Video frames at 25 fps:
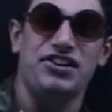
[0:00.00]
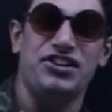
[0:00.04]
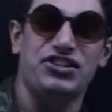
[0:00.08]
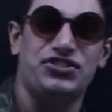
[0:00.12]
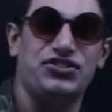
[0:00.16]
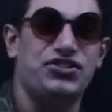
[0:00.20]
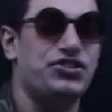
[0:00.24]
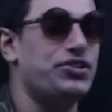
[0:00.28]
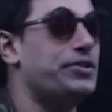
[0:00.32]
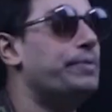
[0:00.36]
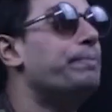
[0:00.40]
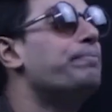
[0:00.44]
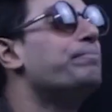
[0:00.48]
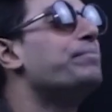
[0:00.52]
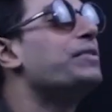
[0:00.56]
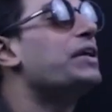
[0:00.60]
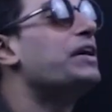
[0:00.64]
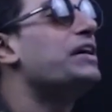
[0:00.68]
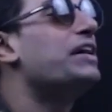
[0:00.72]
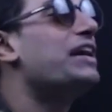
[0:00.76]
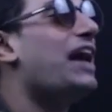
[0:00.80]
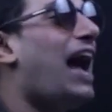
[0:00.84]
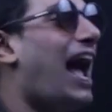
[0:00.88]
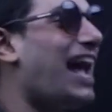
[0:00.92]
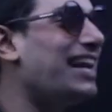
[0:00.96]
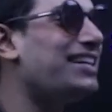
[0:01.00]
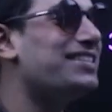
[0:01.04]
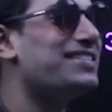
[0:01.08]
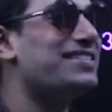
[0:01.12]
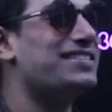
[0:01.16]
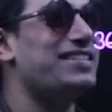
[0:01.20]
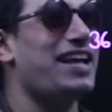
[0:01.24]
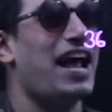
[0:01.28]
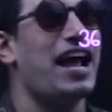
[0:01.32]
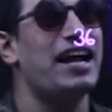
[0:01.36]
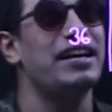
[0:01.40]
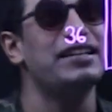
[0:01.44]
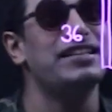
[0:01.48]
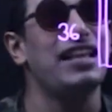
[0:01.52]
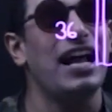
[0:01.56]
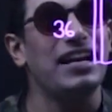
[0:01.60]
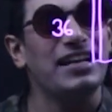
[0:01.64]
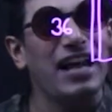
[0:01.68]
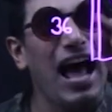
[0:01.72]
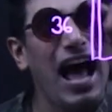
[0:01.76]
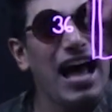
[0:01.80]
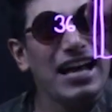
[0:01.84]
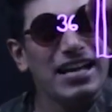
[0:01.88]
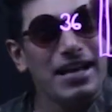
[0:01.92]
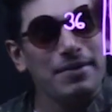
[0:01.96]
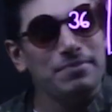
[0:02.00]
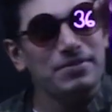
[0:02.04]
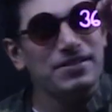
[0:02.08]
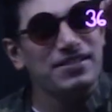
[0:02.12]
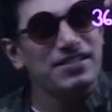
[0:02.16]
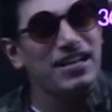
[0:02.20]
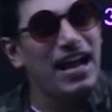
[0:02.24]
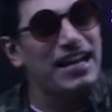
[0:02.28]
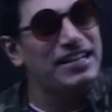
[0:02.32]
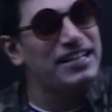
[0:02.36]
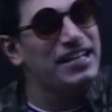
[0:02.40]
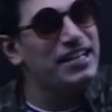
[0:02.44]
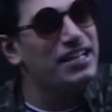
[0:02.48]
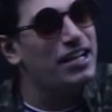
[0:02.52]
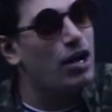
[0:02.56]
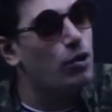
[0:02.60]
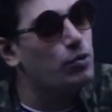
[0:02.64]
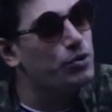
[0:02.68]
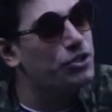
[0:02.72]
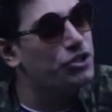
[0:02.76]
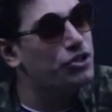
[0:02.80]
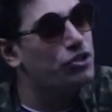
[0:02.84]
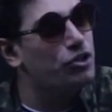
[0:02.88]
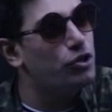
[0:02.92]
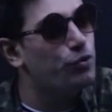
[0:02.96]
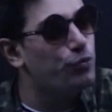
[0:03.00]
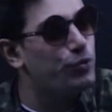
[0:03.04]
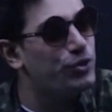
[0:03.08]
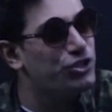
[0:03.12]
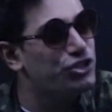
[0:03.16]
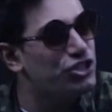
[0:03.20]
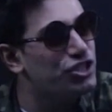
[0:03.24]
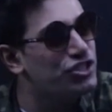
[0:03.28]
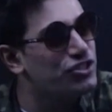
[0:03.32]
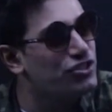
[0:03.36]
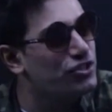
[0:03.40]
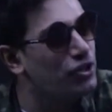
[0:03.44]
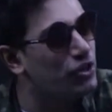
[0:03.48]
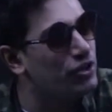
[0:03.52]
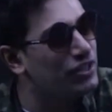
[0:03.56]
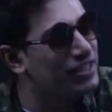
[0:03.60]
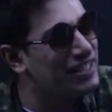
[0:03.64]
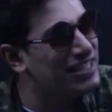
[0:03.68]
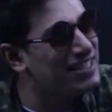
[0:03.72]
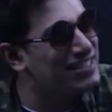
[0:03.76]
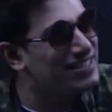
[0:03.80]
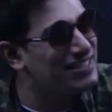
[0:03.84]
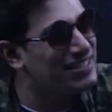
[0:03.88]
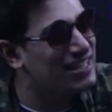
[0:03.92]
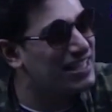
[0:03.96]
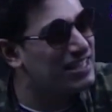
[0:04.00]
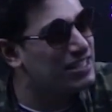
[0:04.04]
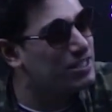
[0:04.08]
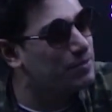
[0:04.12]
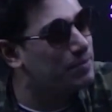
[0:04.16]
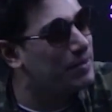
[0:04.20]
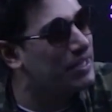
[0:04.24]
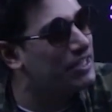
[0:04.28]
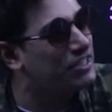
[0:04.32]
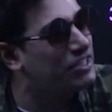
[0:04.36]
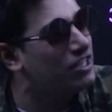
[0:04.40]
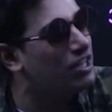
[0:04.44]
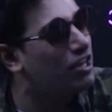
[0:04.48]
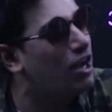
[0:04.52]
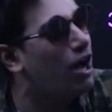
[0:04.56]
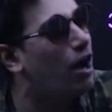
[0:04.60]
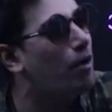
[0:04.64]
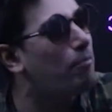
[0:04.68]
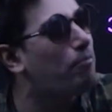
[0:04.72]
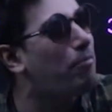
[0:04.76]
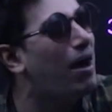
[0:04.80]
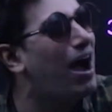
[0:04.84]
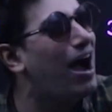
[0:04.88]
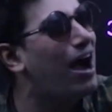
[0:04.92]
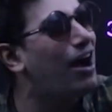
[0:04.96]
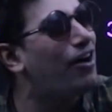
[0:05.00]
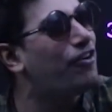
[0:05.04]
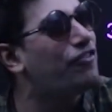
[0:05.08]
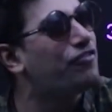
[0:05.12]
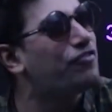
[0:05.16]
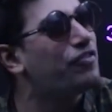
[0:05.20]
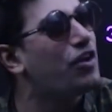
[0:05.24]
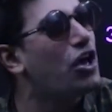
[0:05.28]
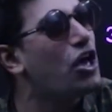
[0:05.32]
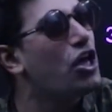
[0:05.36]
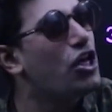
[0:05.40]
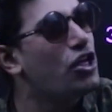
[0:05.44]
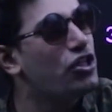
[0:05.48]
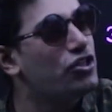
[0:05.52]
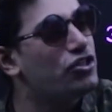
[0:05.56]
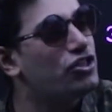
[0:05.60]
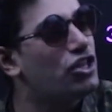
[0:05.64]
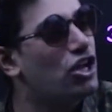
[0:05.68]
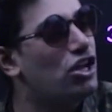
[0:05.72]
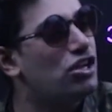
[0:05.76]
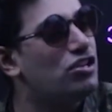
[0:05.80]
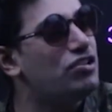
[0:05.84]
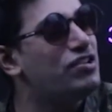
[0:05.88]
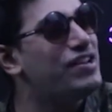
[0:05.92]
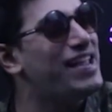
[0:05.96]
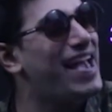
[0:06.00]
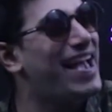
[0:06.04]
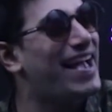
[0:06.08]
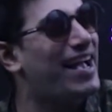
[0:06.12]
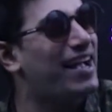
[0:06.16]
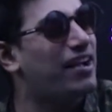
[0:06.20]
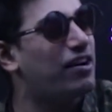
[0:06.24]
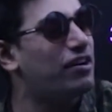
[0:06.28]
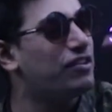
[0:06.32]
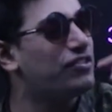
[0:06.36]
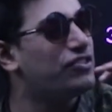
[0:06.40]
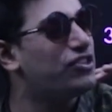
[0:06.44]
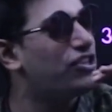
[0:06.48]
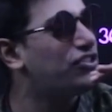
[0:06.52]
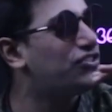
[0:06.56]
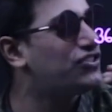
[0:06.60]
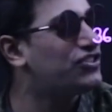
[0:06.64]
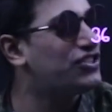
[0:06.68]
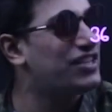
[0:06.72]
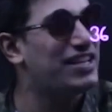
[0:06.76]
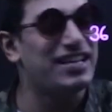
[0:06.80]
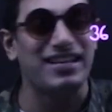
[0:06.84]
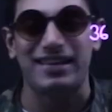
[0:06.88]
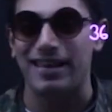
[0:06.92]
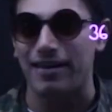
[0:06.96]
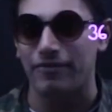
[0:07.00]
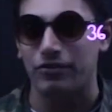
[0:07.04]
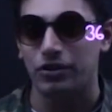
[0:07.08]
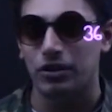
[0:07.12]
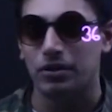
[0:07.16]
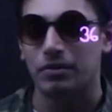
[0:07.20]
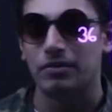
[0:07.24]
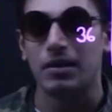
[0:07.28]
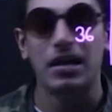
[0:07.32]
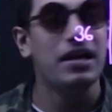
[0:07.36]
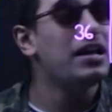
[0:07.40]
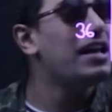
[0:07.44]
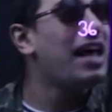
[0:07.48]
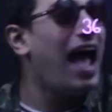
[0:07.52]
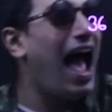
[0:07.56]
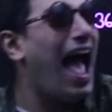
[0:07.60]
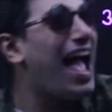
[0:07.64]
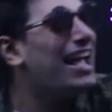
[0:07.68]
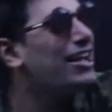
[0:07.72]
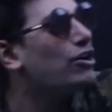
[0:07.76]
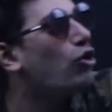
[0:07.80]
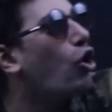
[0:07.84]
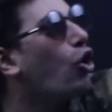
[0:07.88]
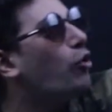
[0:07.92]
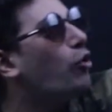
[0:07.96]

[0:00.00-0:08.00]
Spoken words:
listen, I said that I am standing out here which is 36 meter above the lake, the sea level. I